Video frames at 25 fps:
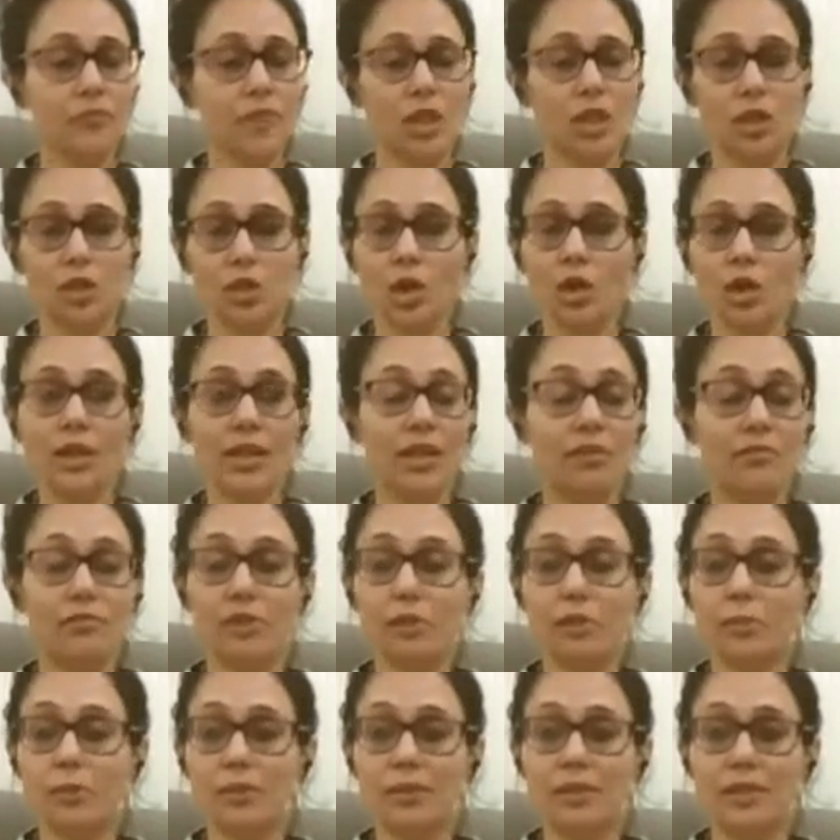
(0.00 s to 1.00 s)
Not
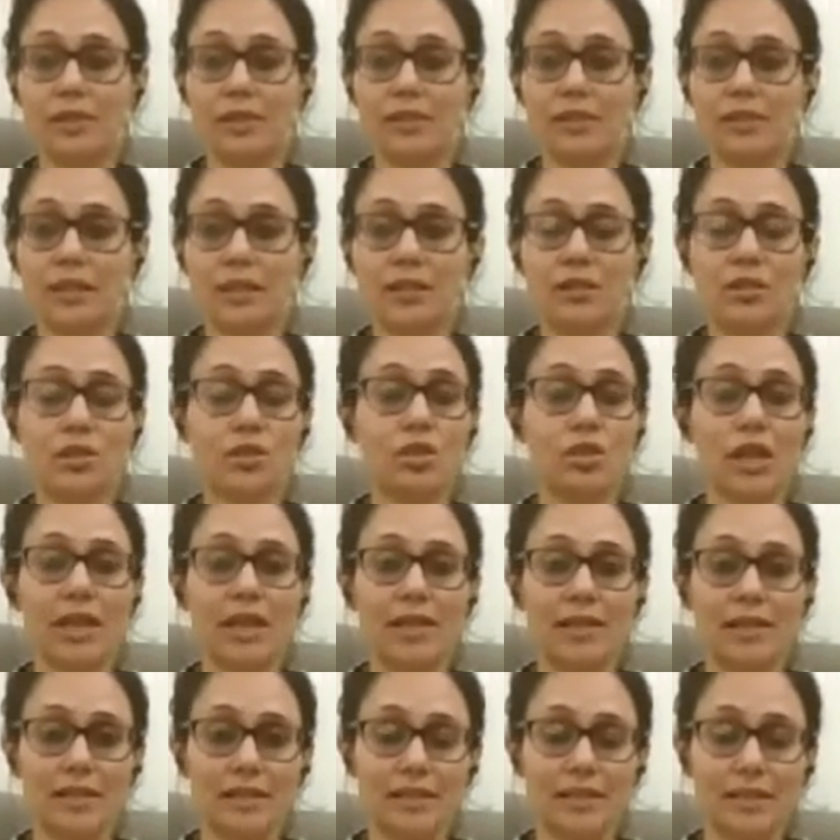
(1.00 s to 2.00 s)
everybody's inner
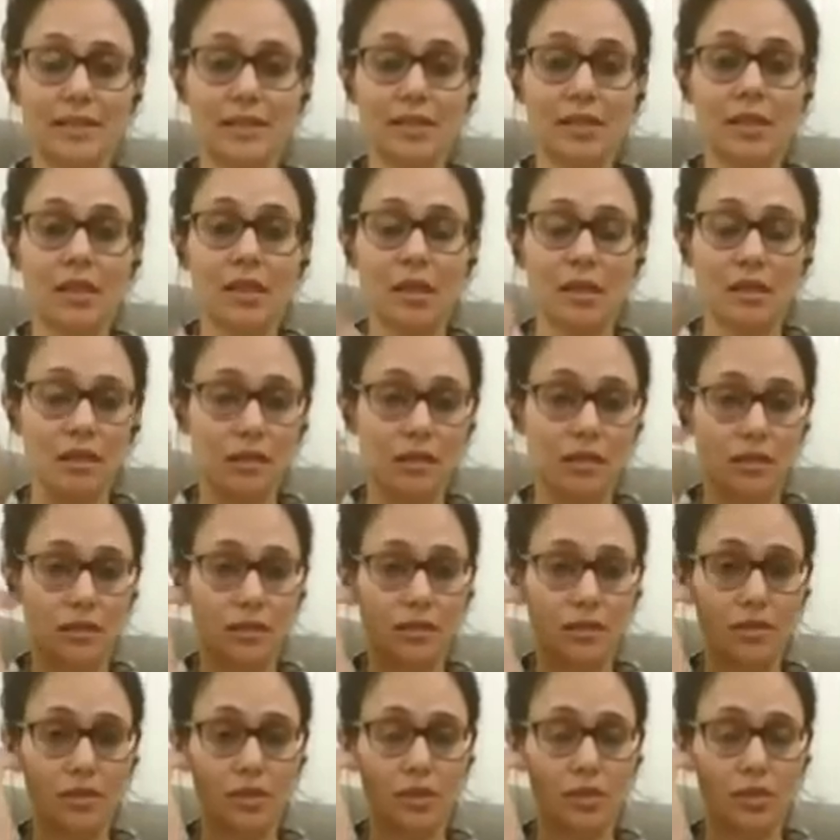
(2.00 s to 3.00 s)
child is
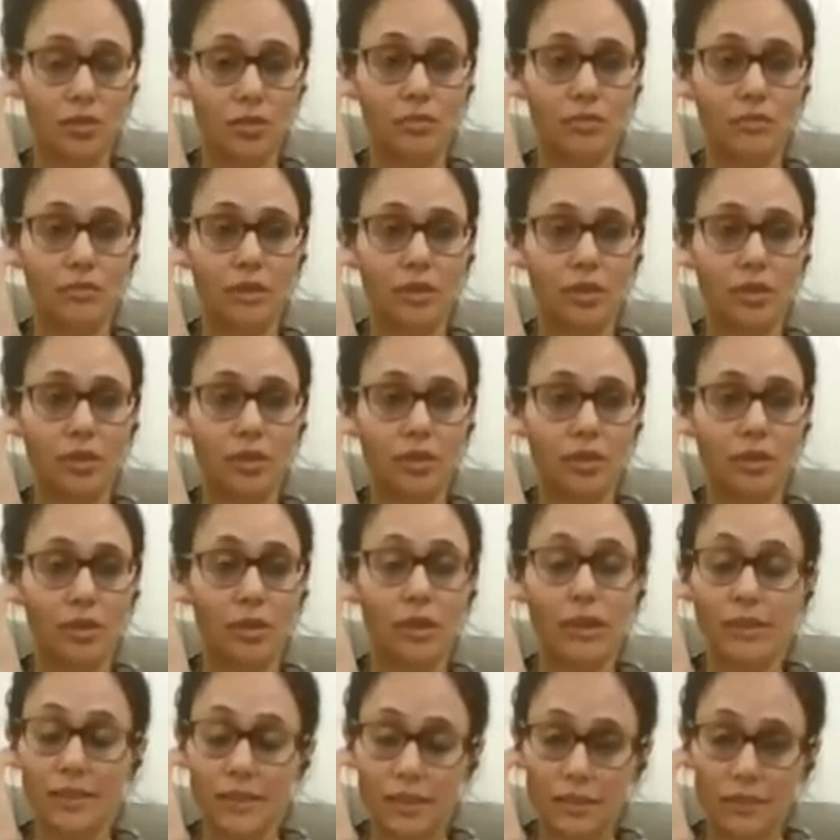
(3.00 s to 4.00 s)

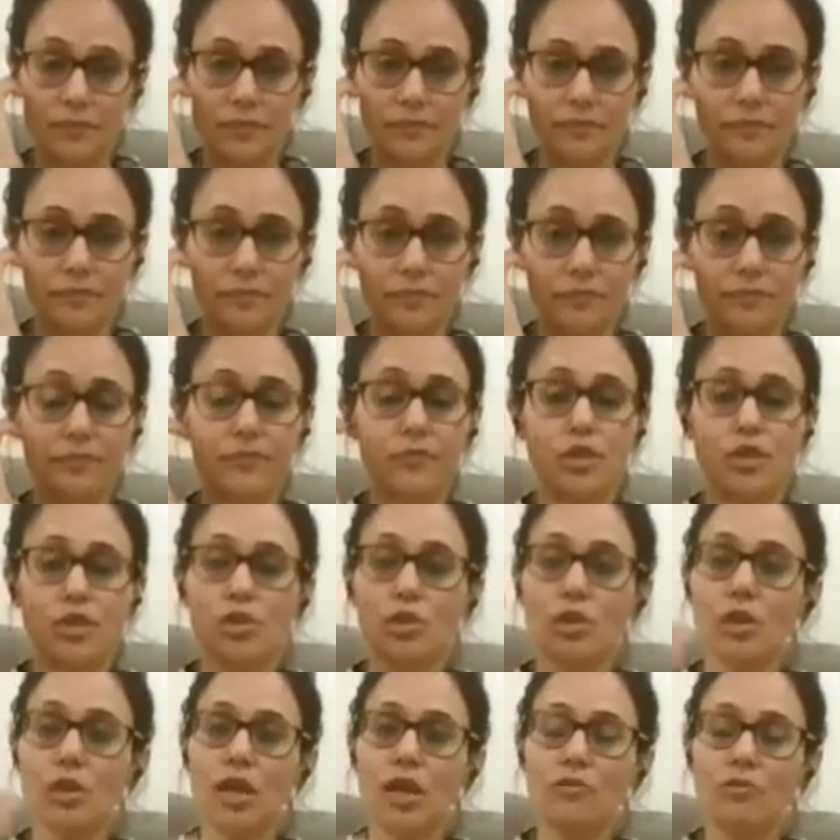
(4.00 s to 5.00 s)
hurt.
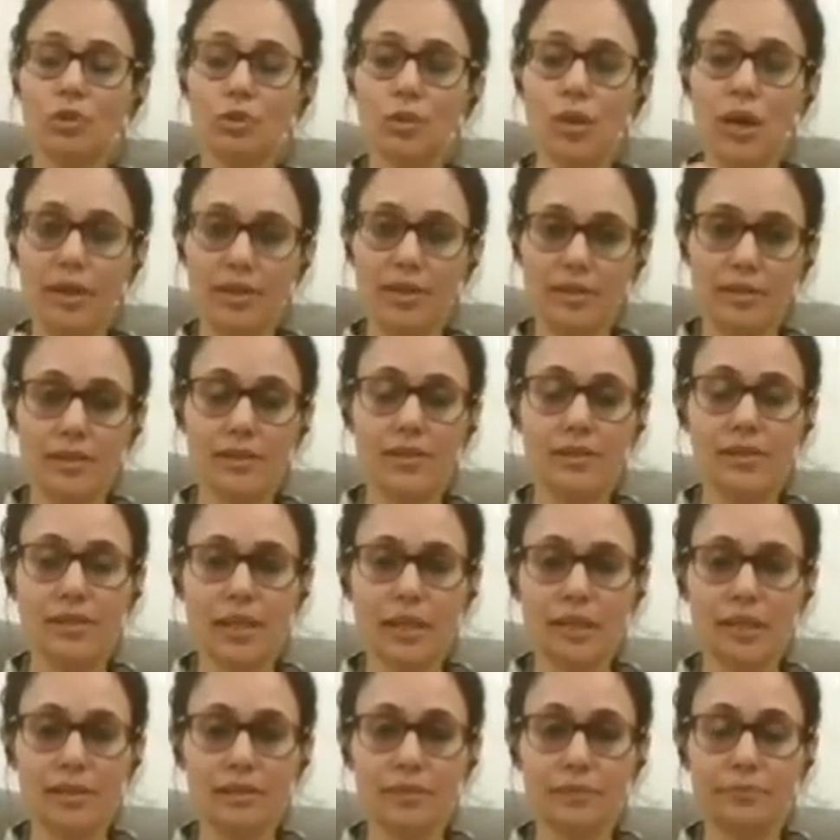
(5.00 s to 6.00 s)
So you have to
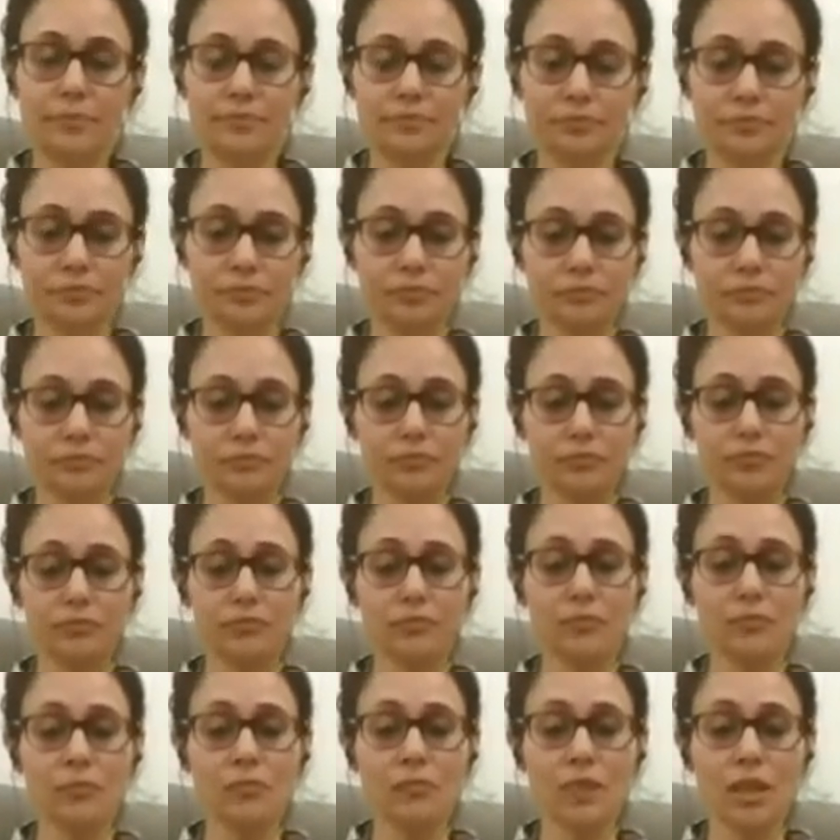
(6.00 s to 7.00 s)
understand
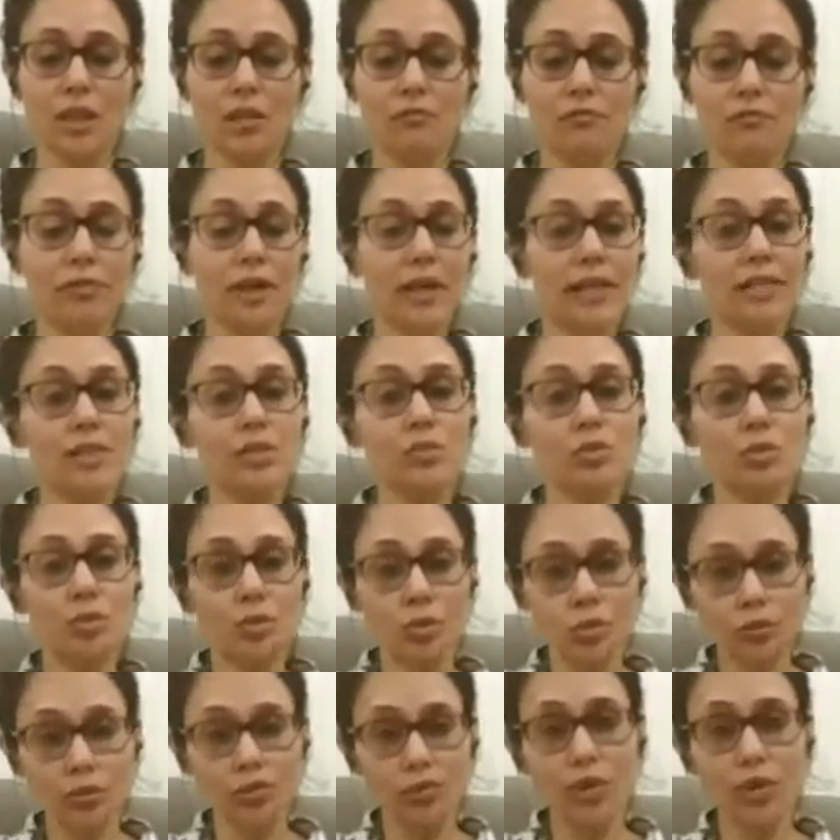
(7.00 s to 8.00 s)
when to
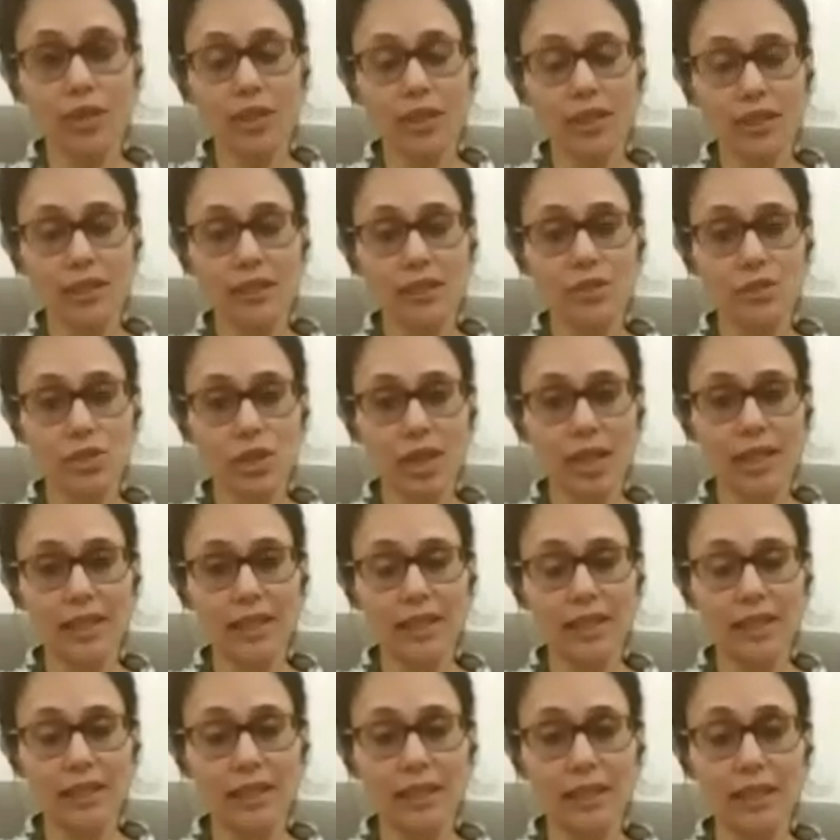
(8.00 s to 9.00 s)
go for an inner child
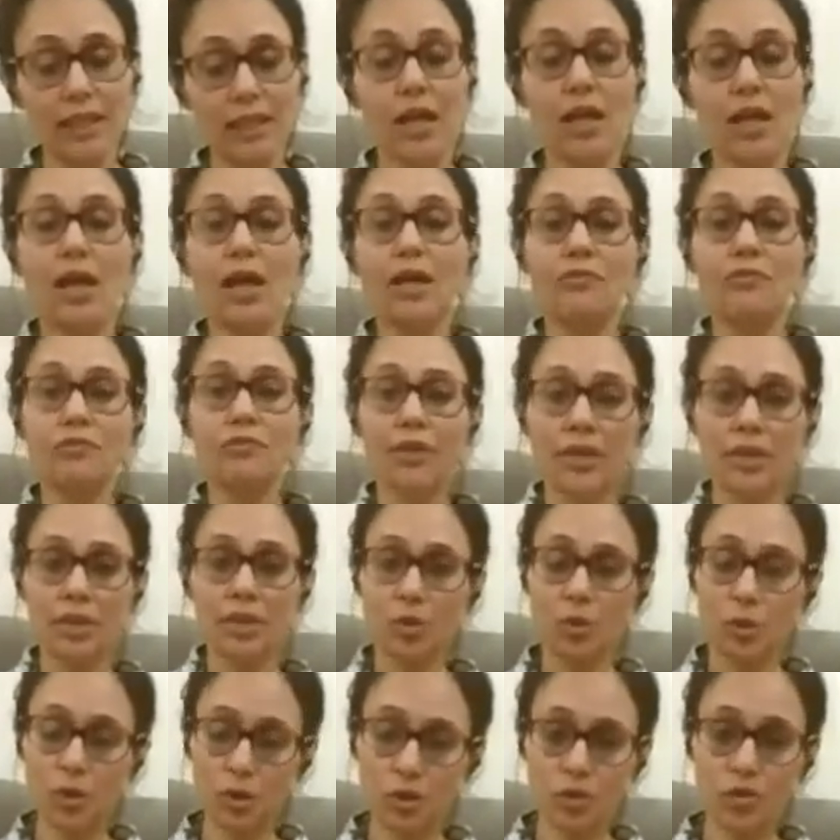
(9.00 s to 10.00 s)
healing,
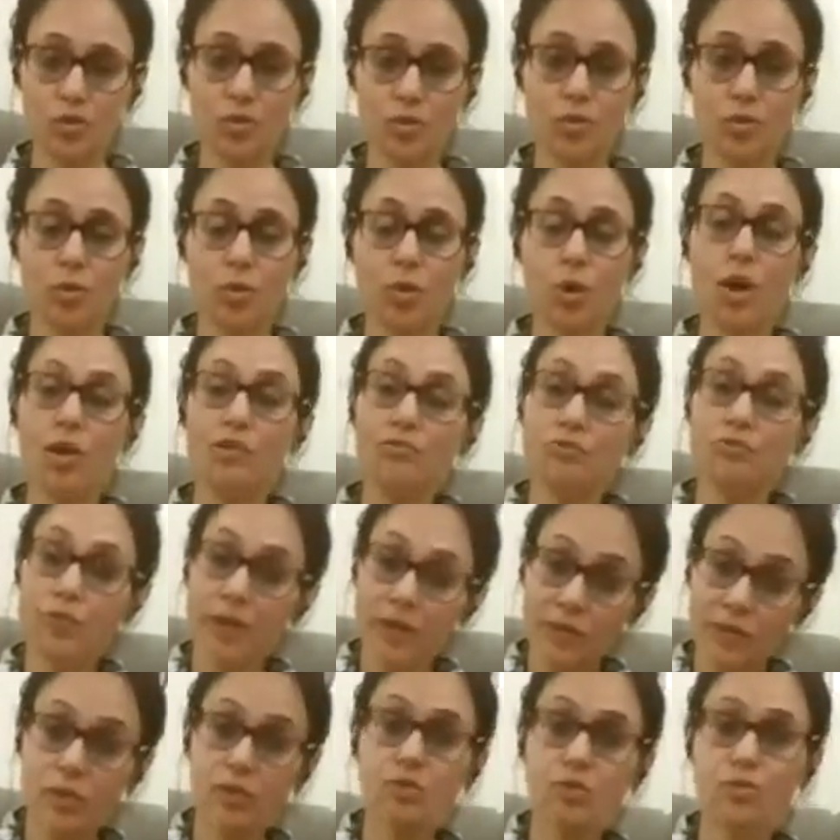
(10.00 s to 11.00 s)
when not to go, or
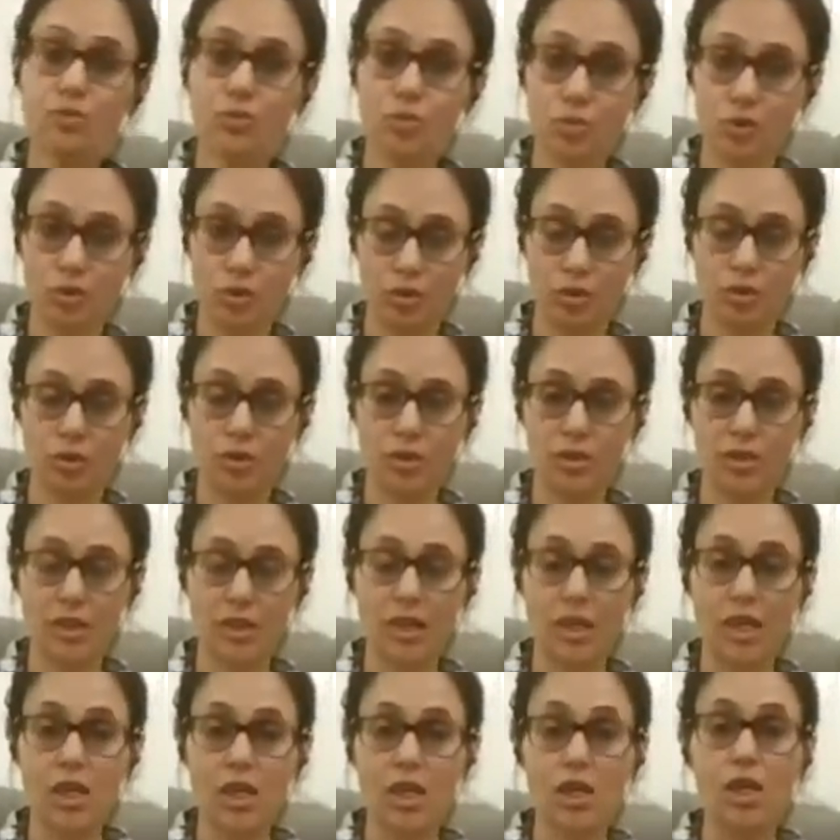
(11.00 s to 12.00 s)
whether to go or not.
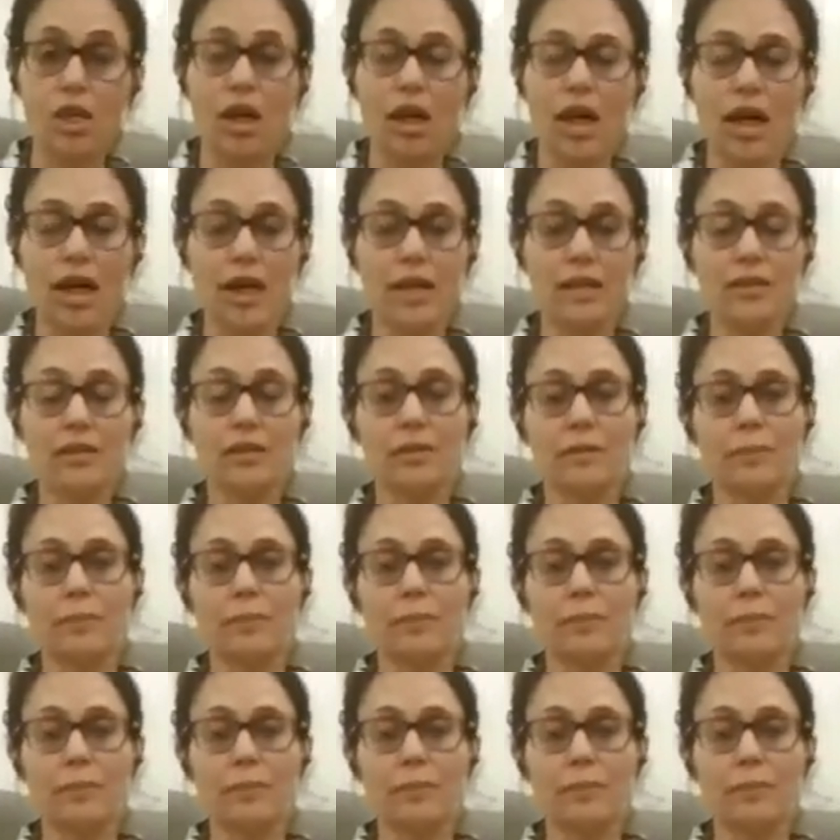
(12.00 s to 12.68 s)
And